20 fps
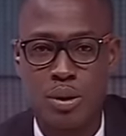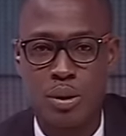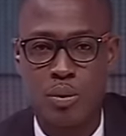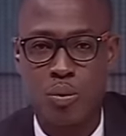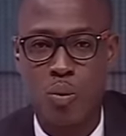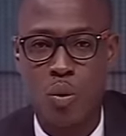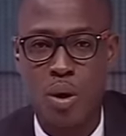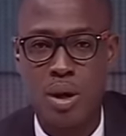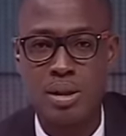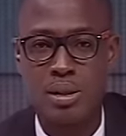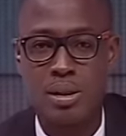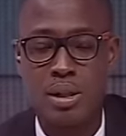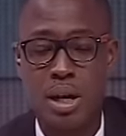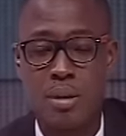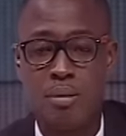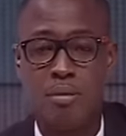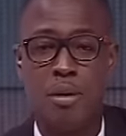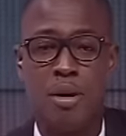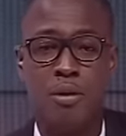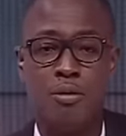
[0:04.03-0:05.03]
And
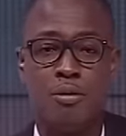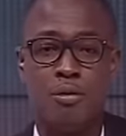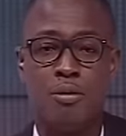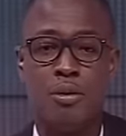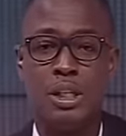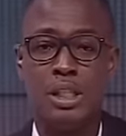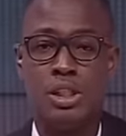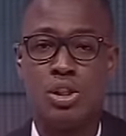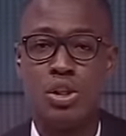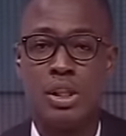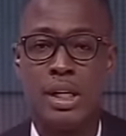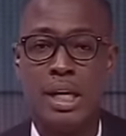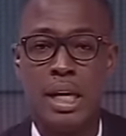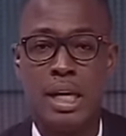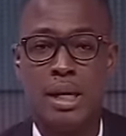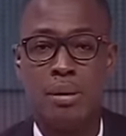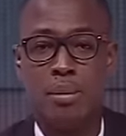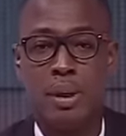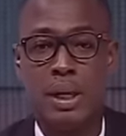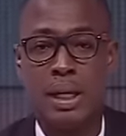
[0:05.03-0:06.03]
one-time
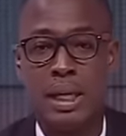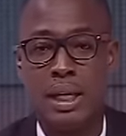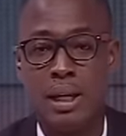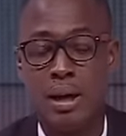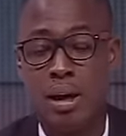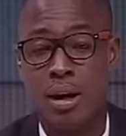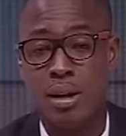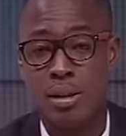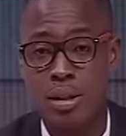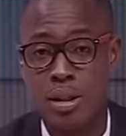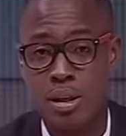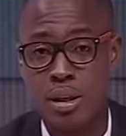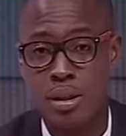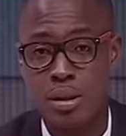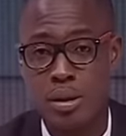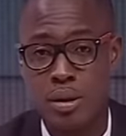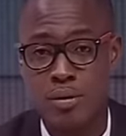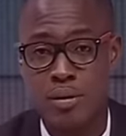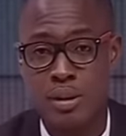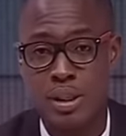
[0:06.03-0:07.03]
VGMA
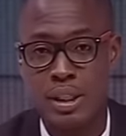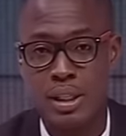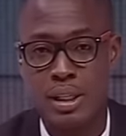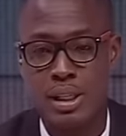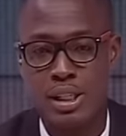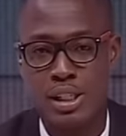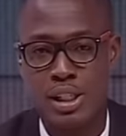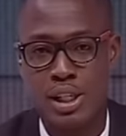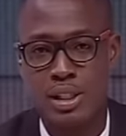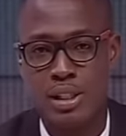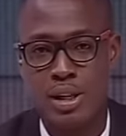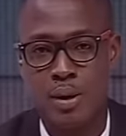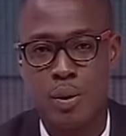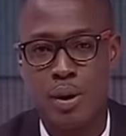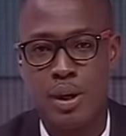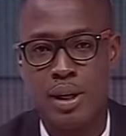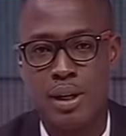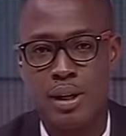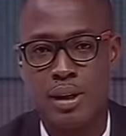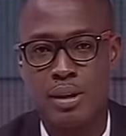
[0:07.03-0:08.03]
Artist of the Year, Shatta
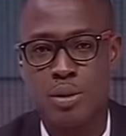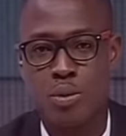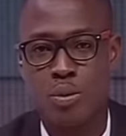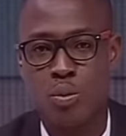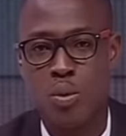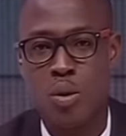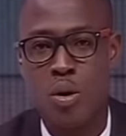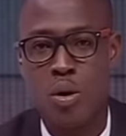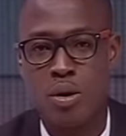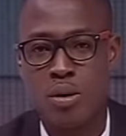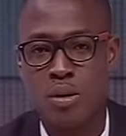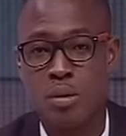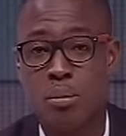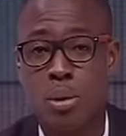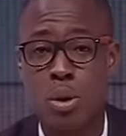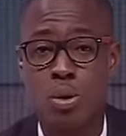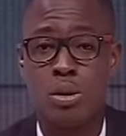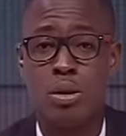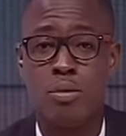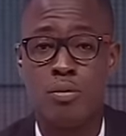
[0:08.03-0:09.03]
Wale, has won the
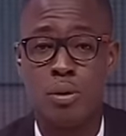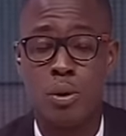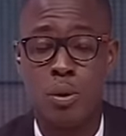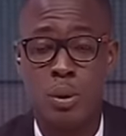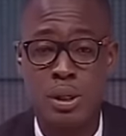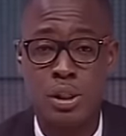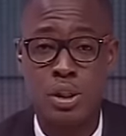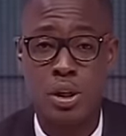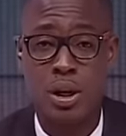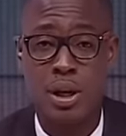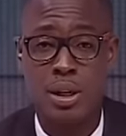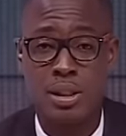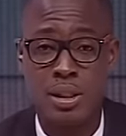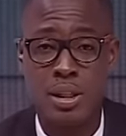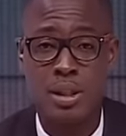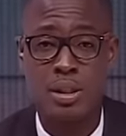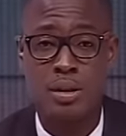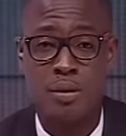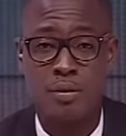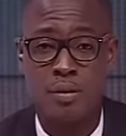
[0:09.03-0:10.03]
Most Influential
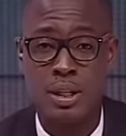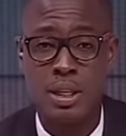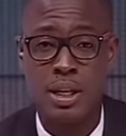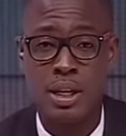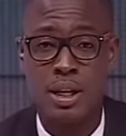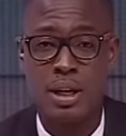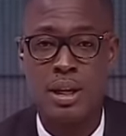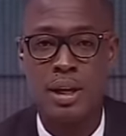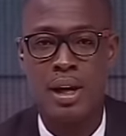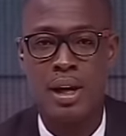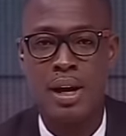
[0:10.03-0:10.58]
Artist of the Year